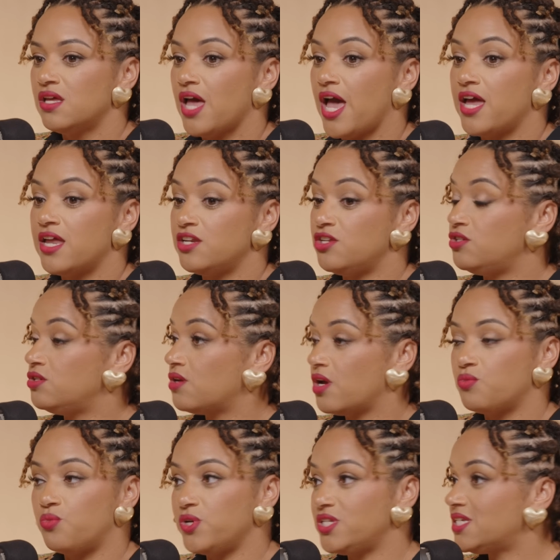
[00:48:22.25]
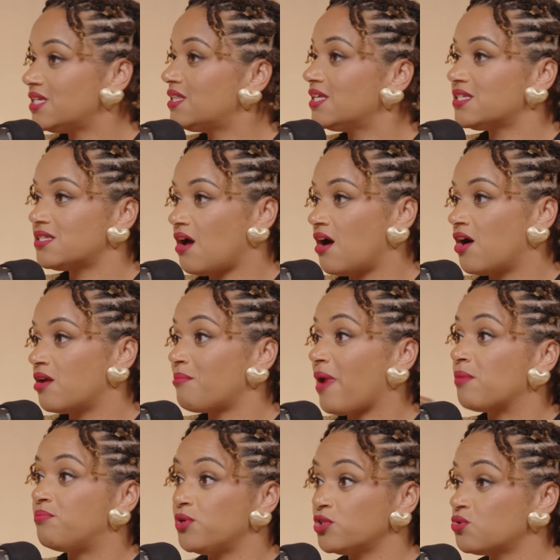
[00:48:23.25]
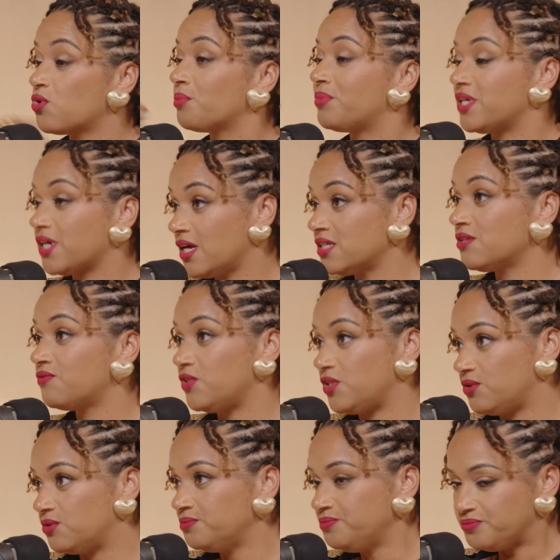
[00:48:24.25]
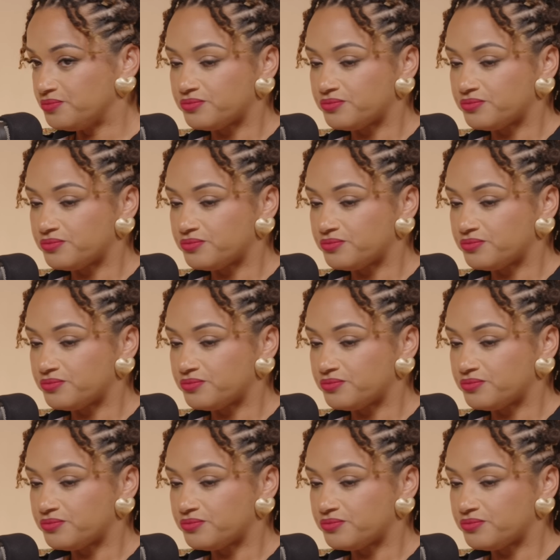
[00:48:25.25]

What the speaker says: we did this on my book tour because of you.